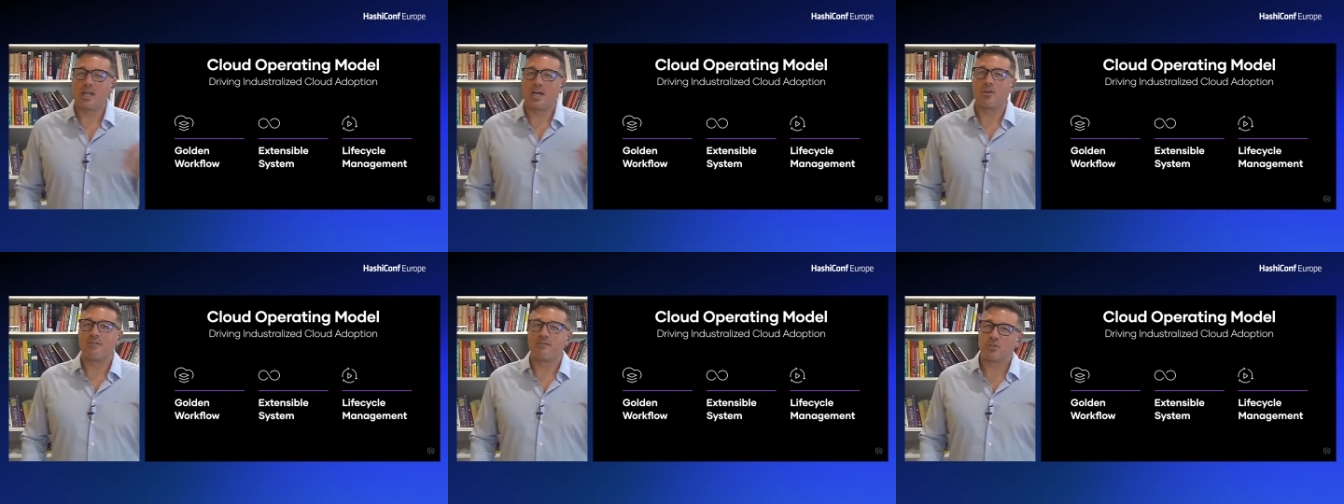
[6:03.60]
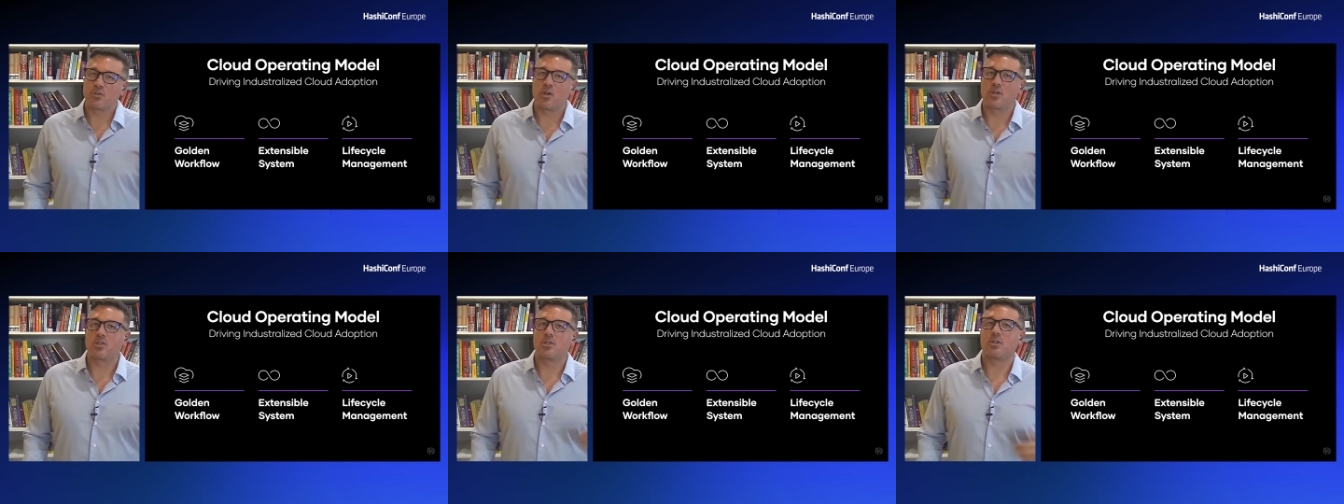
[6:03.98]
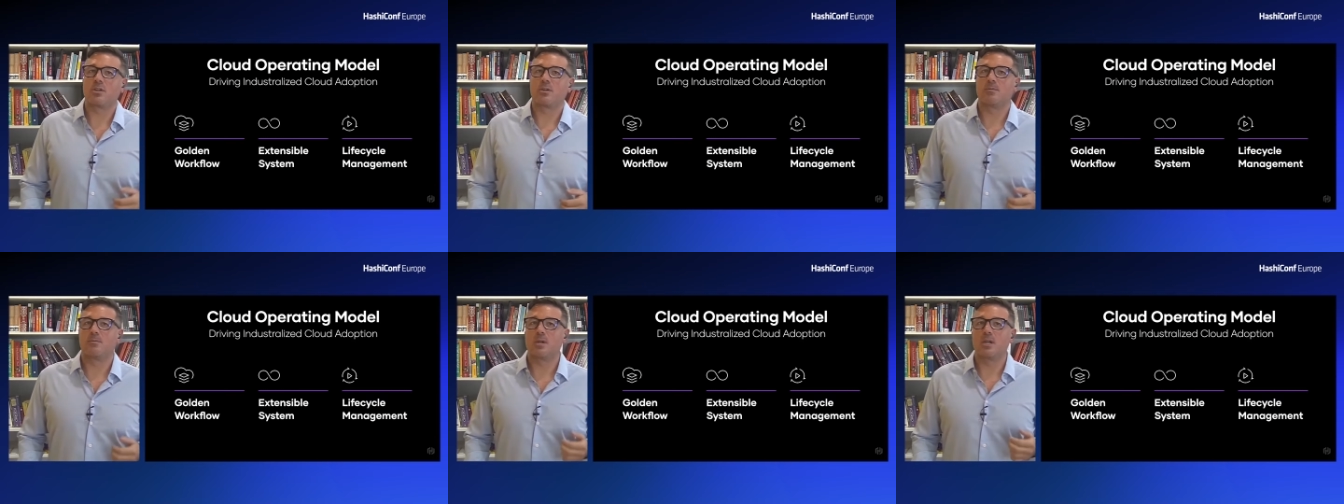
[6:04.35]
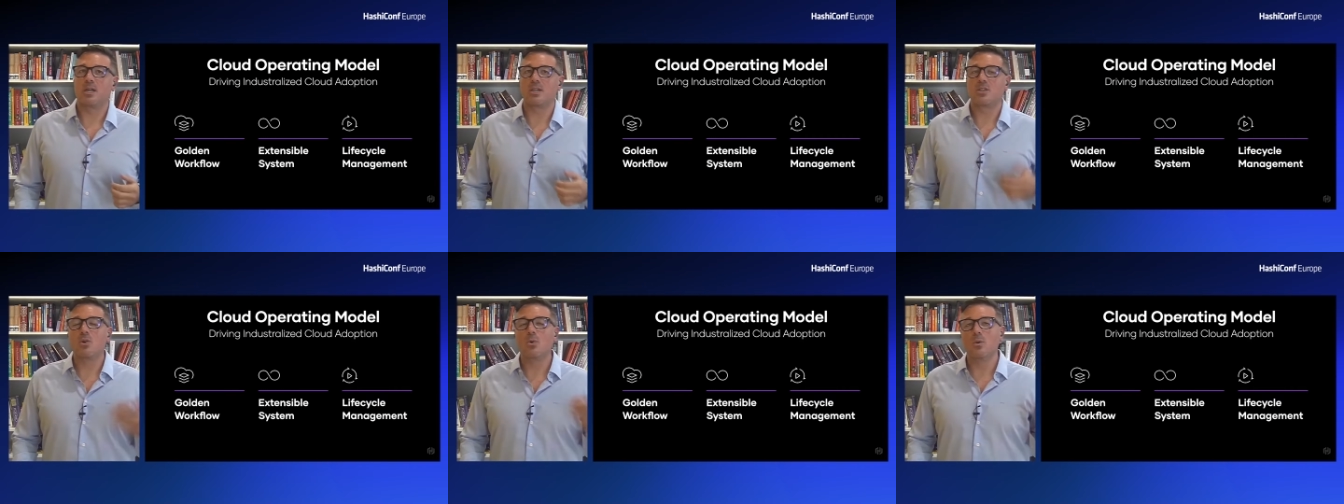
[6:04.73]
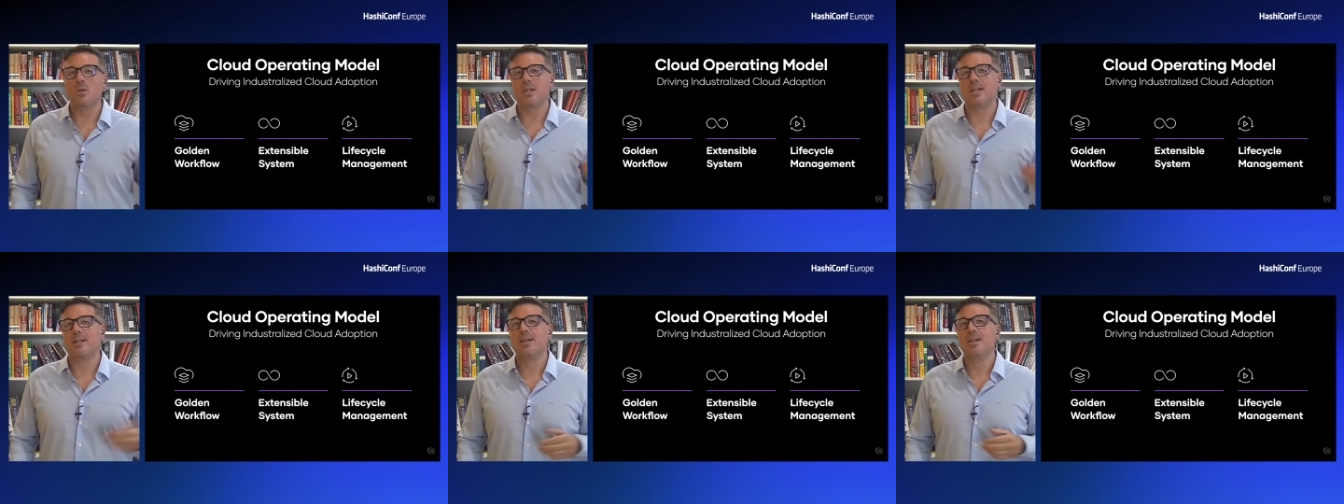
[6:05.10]
cloud infrastructure uh,
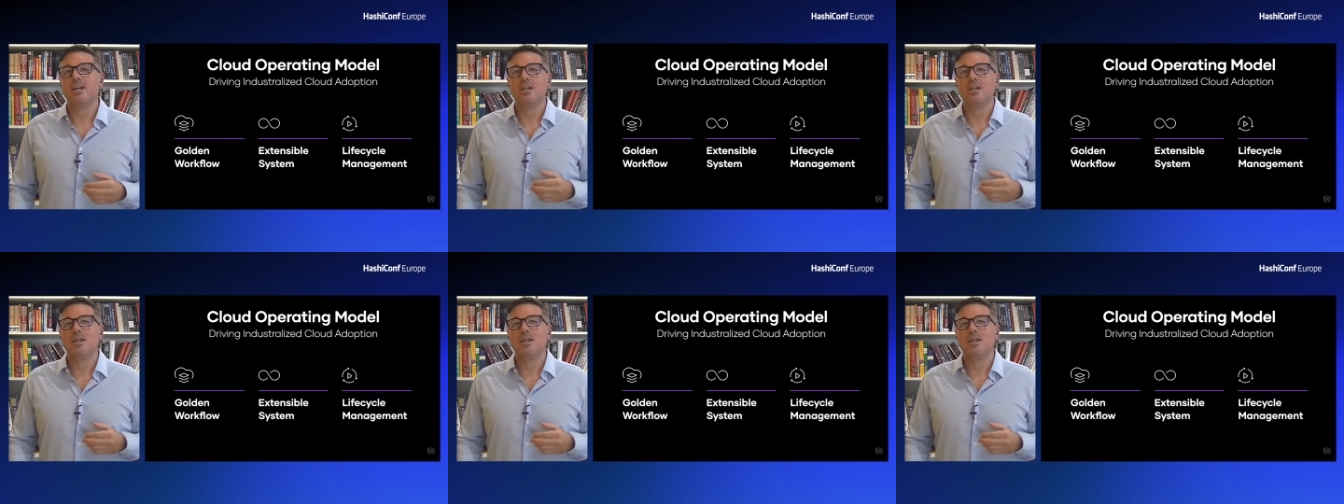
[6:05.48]
tooling.